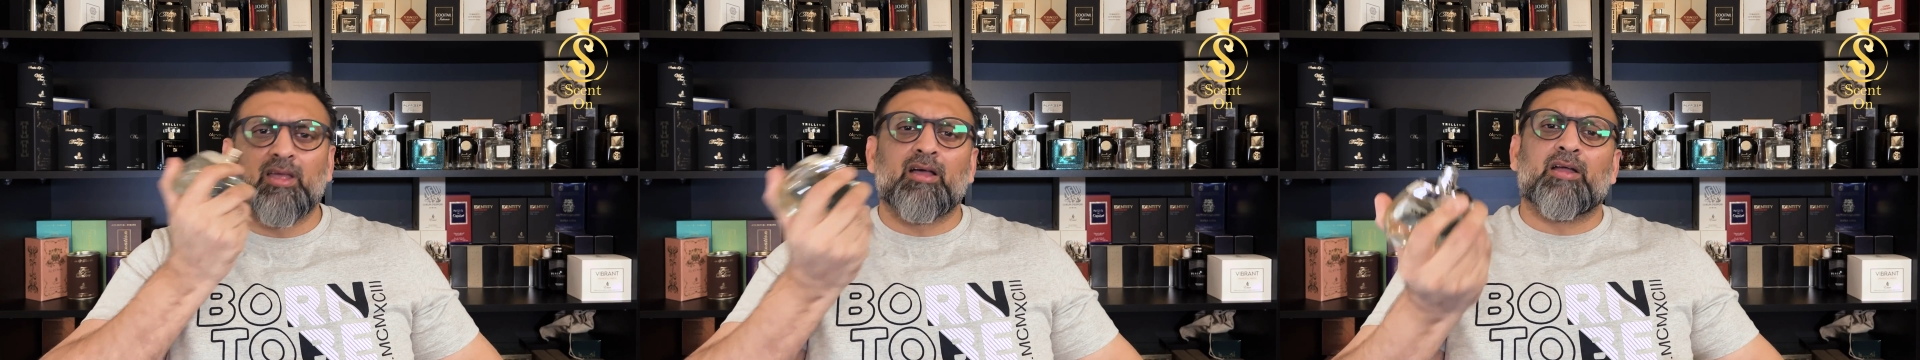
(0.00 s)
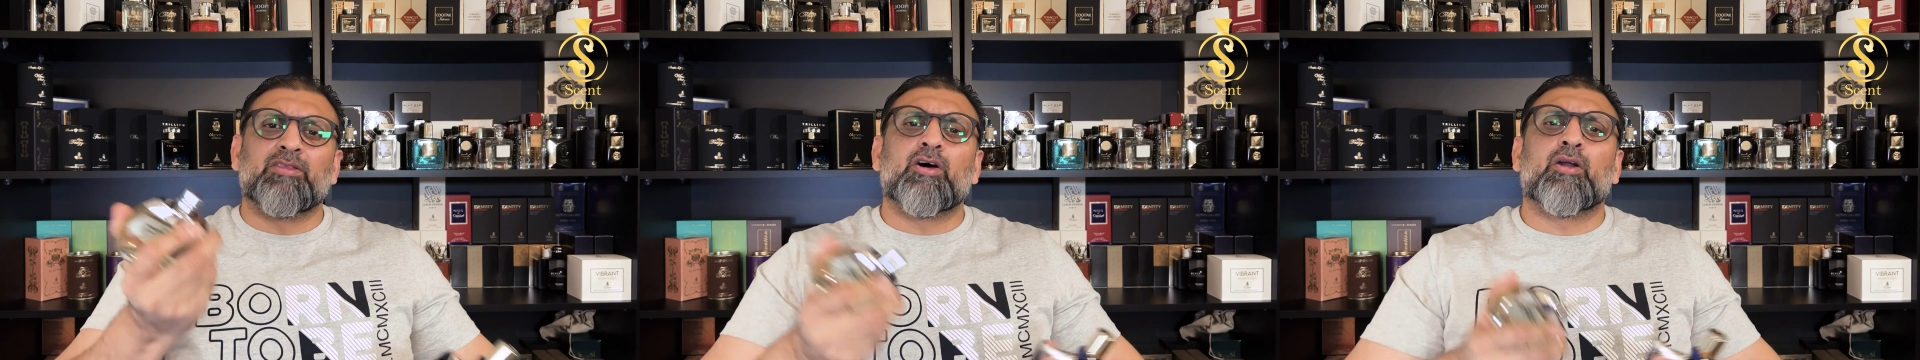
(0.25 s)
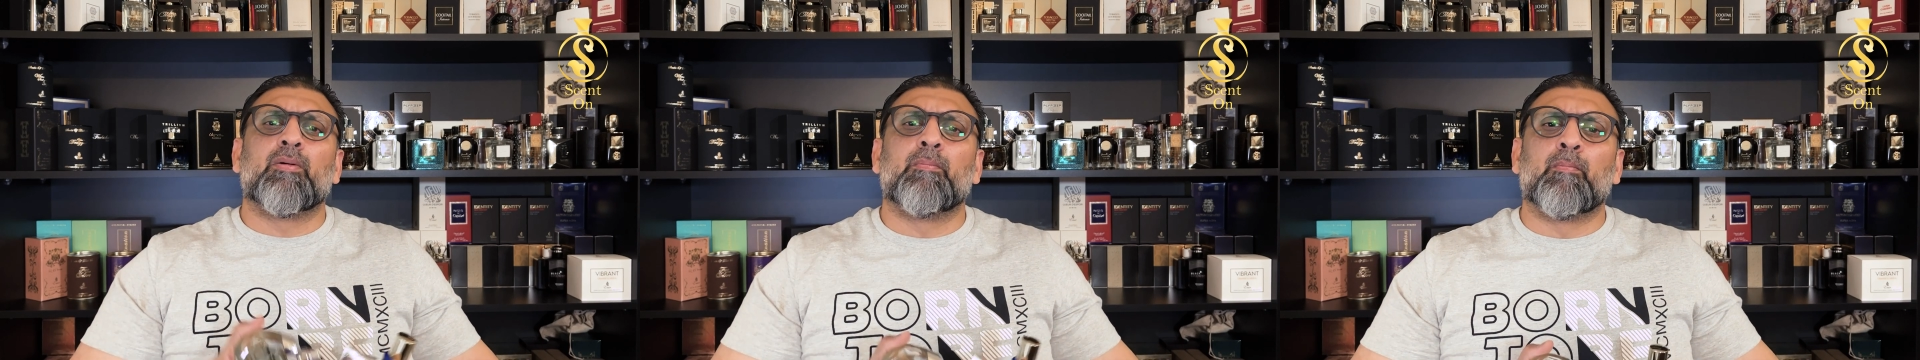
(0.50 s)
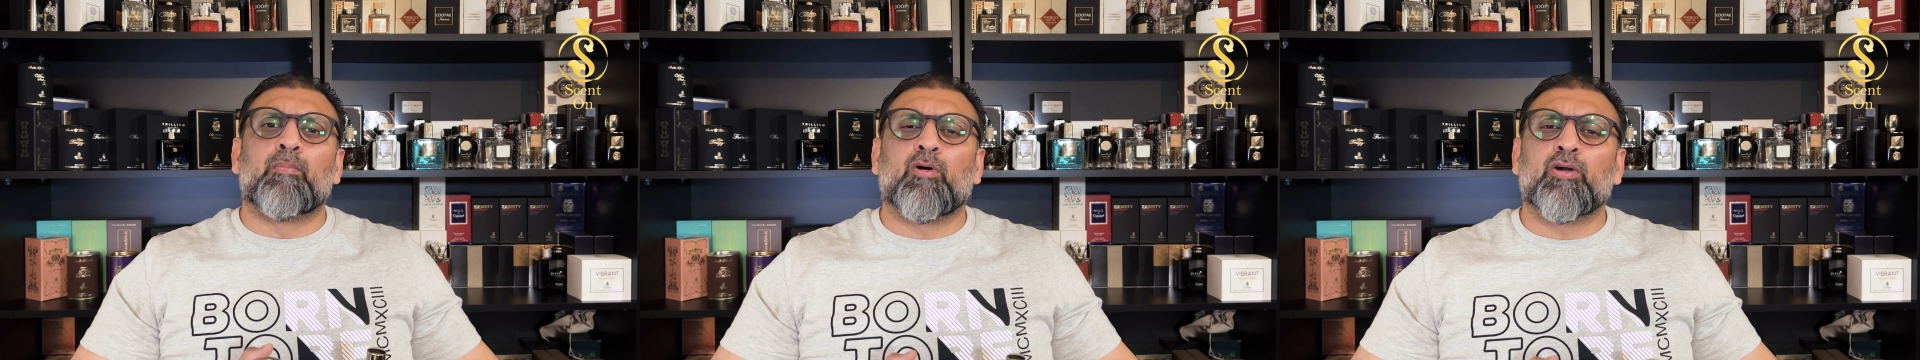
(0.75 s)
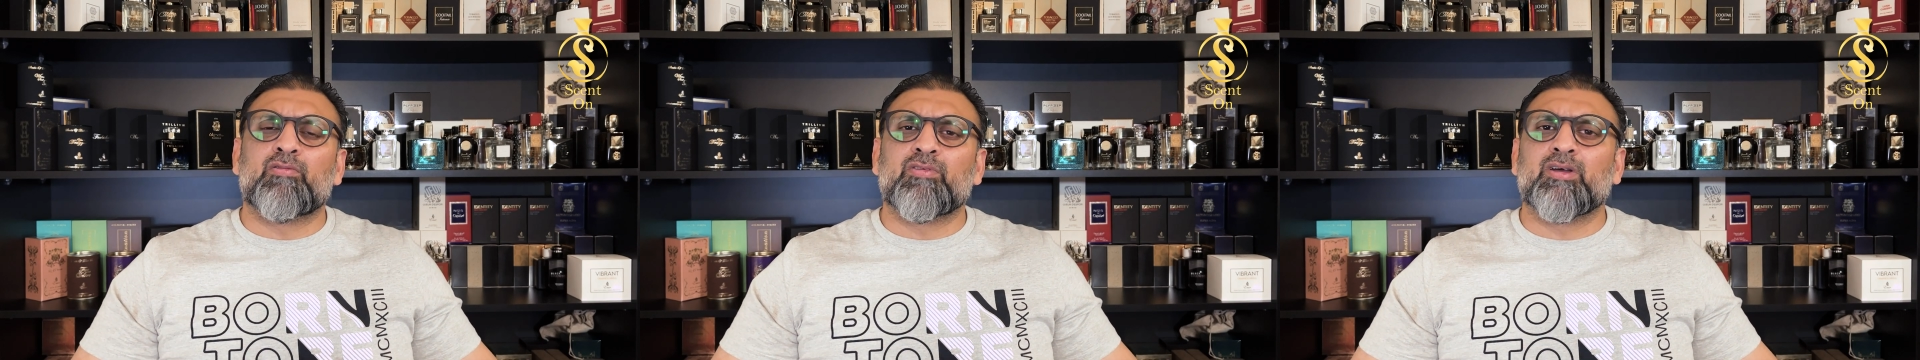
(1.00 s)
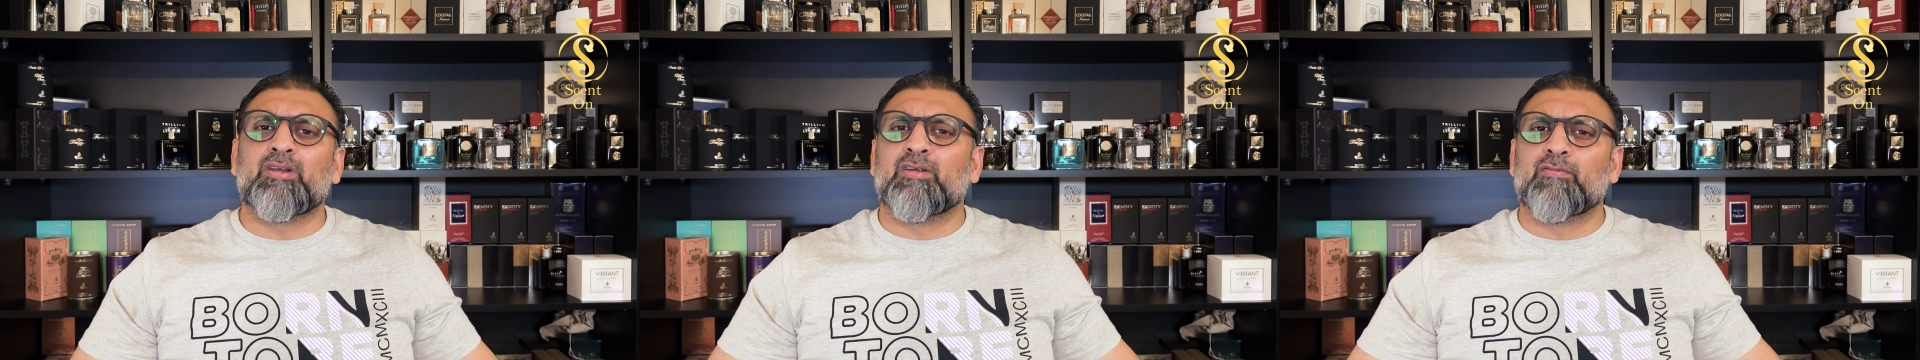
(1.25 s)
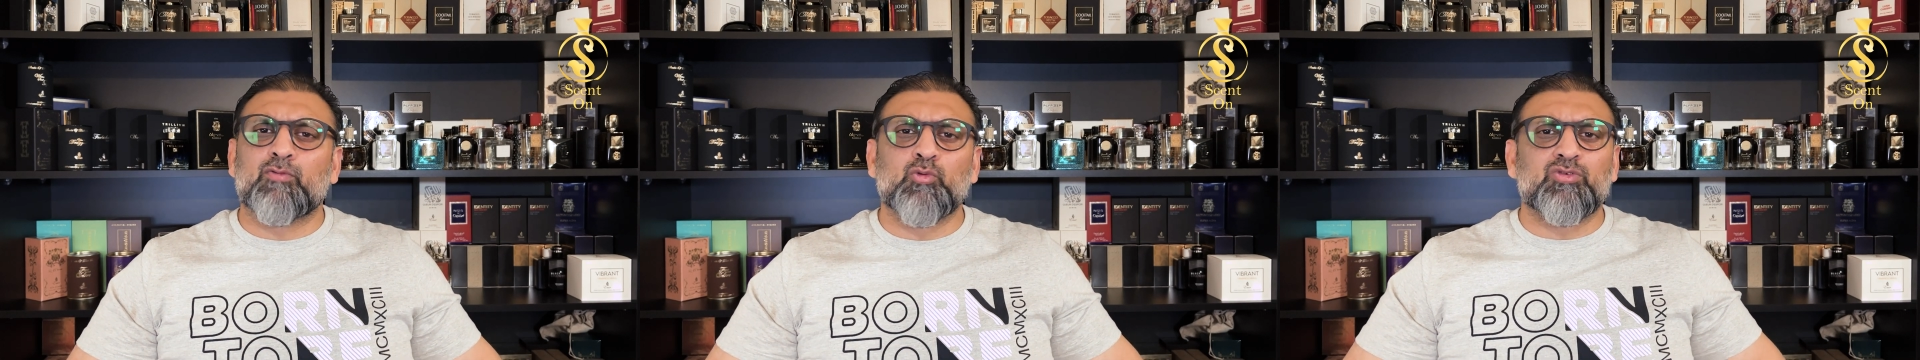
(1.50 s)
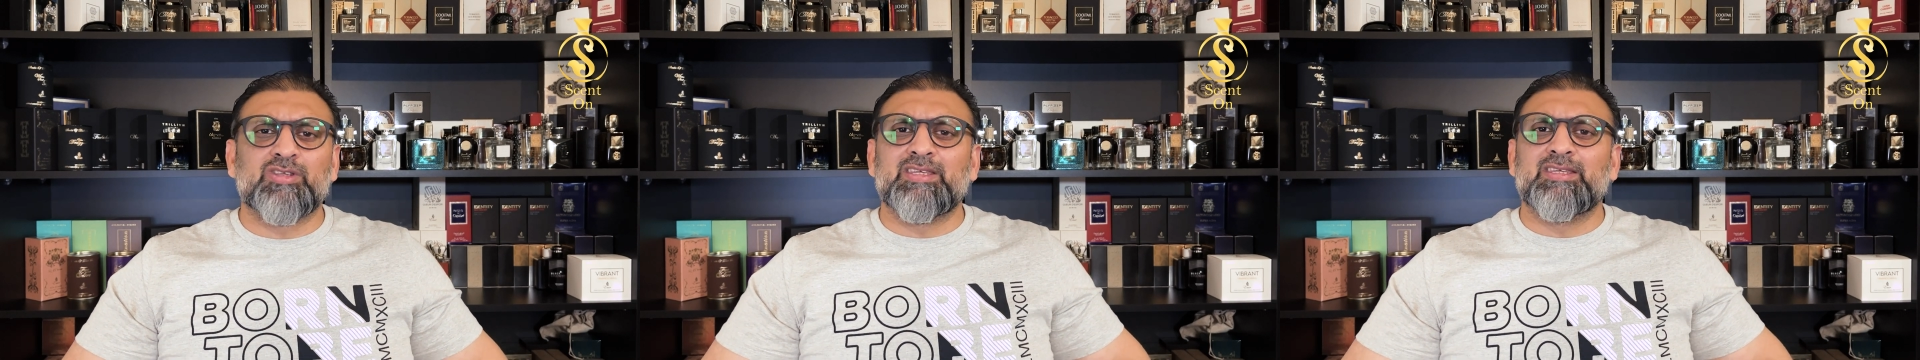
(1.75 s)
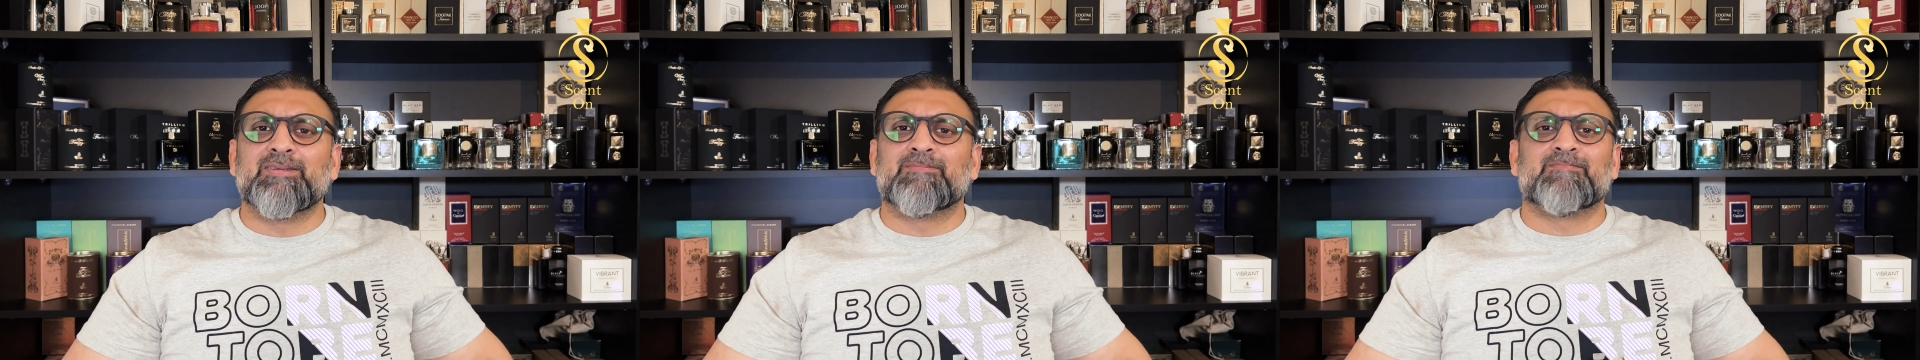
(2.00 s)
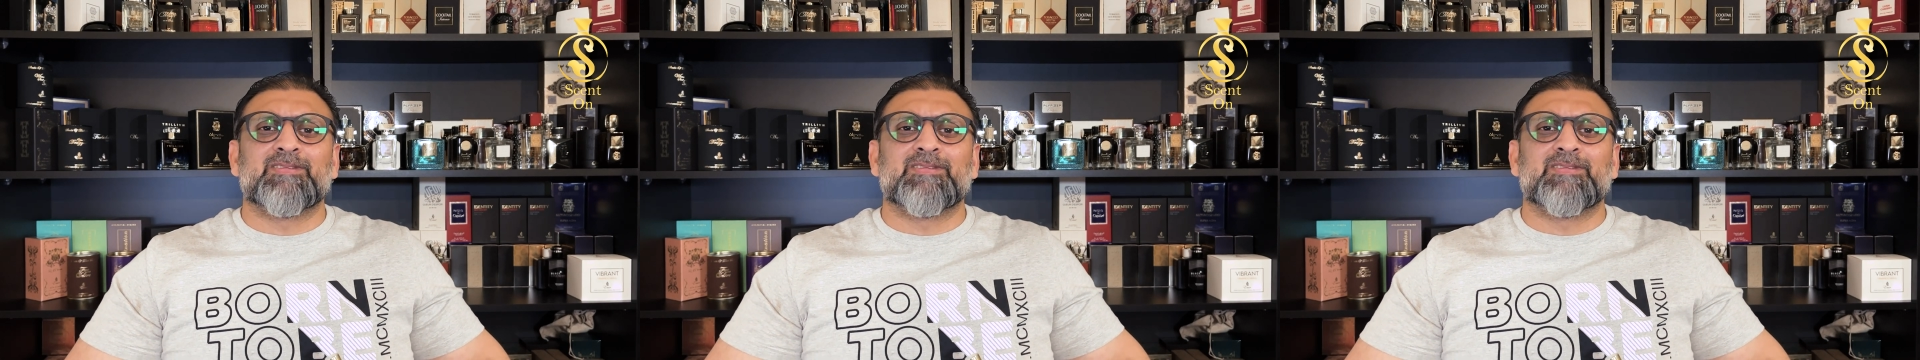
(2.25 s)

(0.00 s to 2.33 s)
Uh, they are modern, fruity,